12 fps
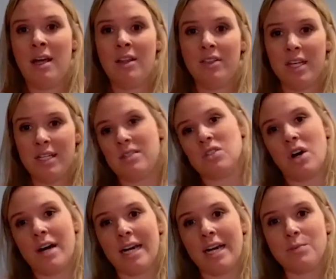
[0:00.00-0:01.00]
this is
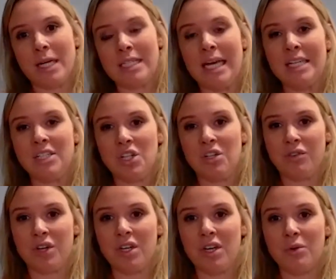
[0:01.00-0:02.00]
our expectation
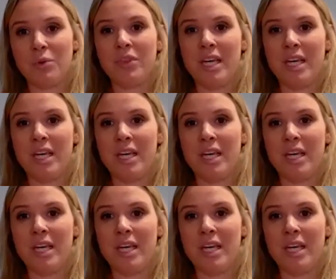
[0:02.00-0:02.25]
for you.